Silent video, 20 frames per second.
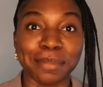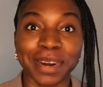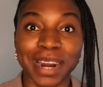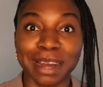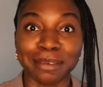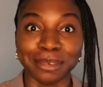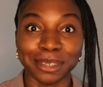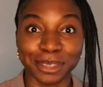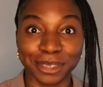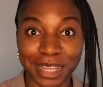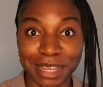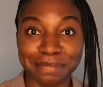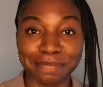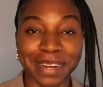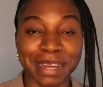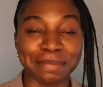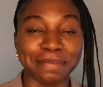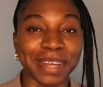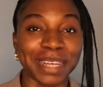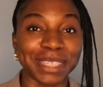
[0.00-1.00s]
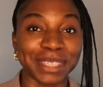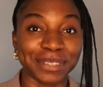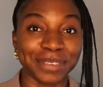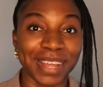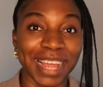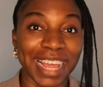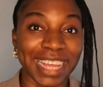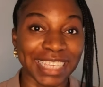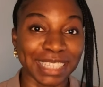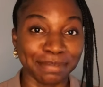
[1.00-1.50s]
but I'm doing my best
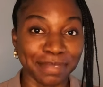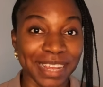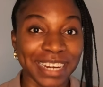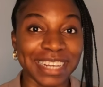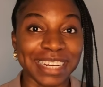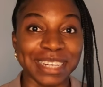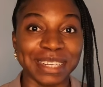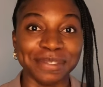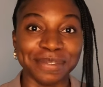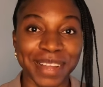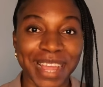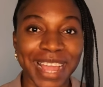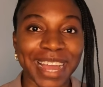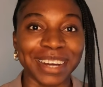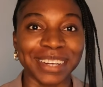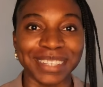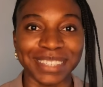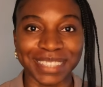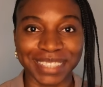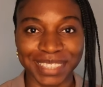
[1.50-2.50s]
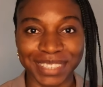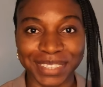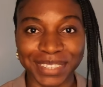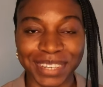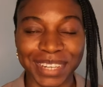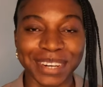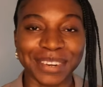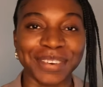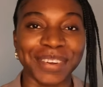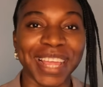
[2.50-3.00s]
to explain it the way I
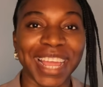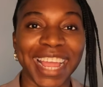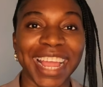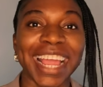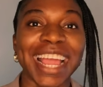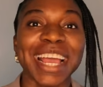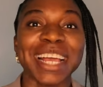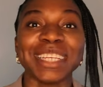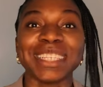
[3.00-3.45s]
understood it, okay?